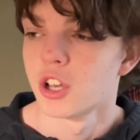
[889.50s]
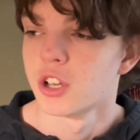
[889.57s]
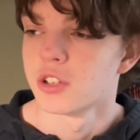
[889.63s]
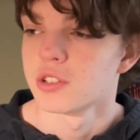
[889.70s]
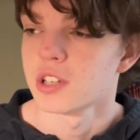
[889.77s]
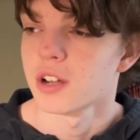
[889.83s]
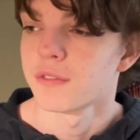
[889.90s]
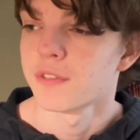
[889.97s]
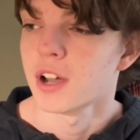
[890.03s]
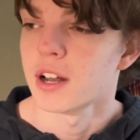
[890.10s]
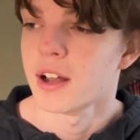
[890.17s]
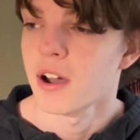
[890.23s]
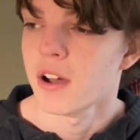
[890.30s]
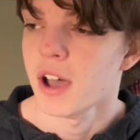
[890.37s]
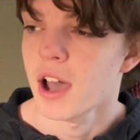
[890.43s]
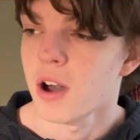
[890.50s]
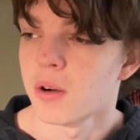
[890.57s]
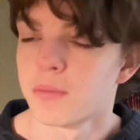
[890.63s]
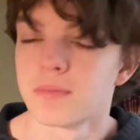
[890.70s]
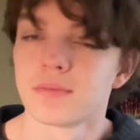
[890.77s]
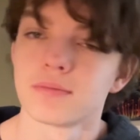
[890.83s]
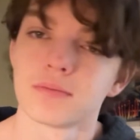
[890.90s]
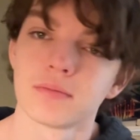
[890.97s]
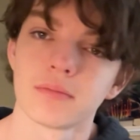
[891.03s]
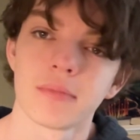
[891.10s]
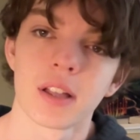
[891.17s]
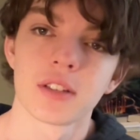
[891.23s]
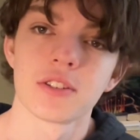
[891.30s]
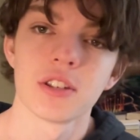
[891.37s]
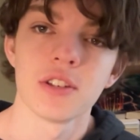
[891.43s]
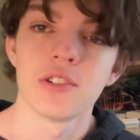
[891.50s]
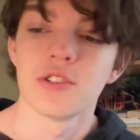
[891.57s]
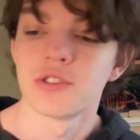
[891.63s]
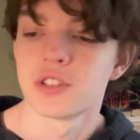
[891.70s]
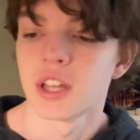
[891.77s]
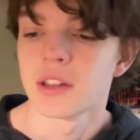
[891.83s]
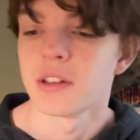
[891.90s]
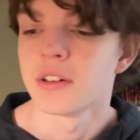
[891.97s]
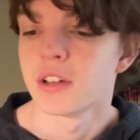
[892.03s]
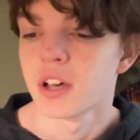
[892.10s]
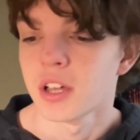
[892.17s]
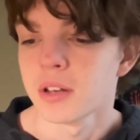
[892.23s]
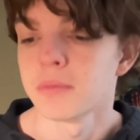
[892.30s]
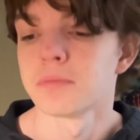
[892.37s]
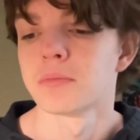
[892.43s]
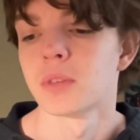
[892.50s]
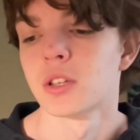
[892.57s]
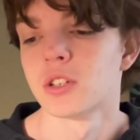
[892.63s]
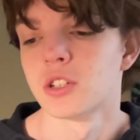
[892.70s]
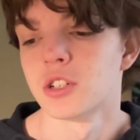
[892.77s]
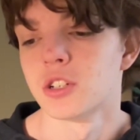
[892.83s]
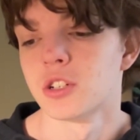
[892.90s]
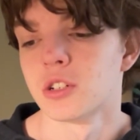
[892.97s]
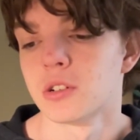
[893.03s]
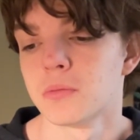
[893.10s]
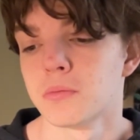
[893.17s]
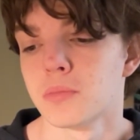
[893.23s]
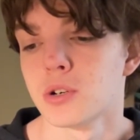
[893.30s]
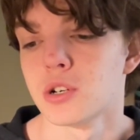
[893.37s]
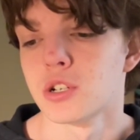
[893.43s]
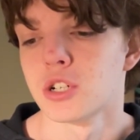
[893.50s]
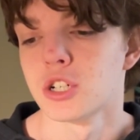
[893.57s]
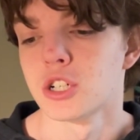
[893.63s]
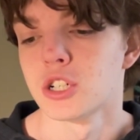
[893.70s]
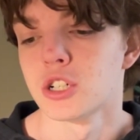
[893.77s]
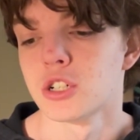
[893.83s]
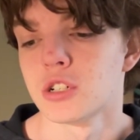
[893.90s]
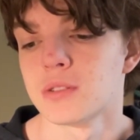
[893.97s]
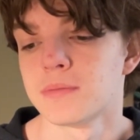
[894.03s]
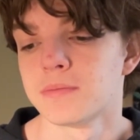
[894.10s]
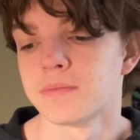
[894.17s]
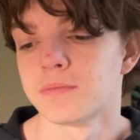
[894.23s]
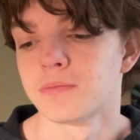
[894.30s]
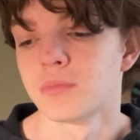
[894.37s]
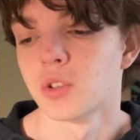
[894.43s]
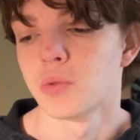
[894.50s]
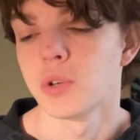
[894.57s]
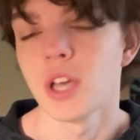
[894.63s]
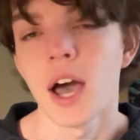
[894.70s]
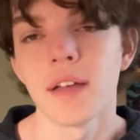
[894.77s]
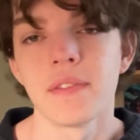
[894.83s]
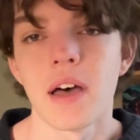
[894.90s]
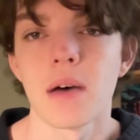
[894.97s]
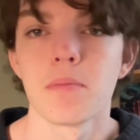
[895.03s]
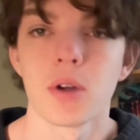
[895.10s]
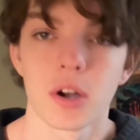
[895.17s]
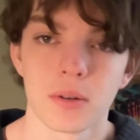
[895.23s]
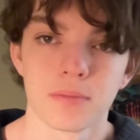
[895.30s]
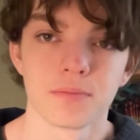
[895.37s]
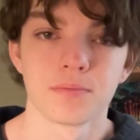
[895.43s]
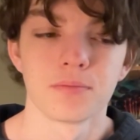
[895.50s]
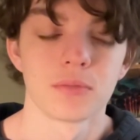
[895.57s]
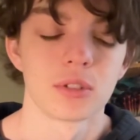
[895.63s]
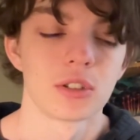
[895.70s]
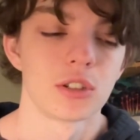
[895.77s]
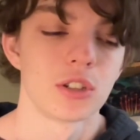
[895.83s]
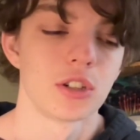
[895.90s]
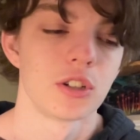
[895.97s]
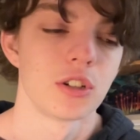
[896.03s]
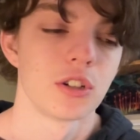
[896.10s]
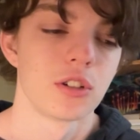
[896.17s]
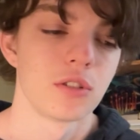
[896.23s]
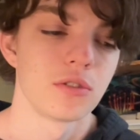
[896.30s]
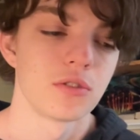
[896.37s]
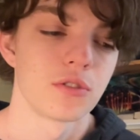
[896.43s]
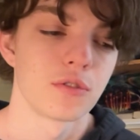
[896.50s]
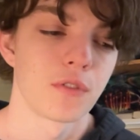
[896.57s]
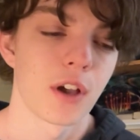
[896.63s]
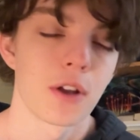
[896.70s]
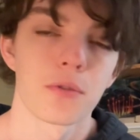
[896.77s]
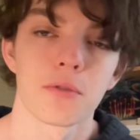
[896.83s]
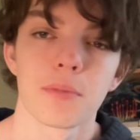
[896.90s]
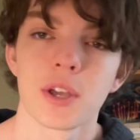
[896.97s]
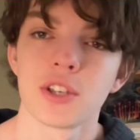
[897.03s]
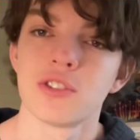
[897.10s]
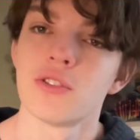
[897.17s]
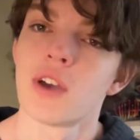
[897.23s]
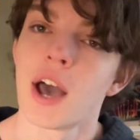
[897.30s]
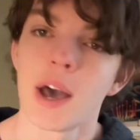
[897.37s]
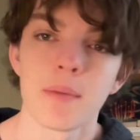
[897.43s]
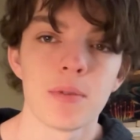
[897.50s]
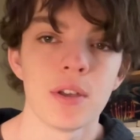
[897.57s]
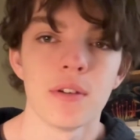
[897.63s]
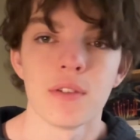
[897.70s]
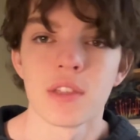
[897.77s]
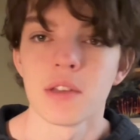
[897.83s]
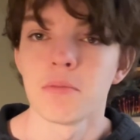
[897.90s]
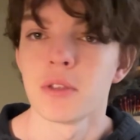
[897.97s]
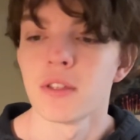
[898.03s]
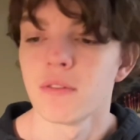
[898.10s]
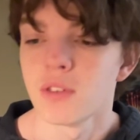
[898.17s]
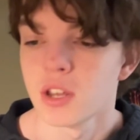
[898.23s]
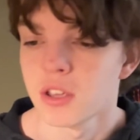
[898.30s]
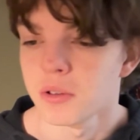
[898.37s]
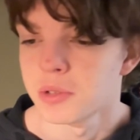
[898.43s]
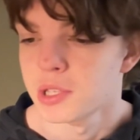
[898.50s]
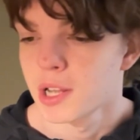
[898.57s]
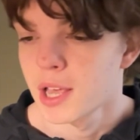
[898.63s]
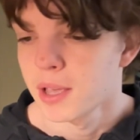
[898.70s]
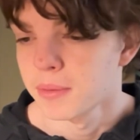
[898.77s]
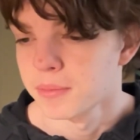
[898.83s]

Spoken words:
Just gotta find out how. That's easier said than done. But, we got that, bro. Just find what makes you happy. Theme of the video today.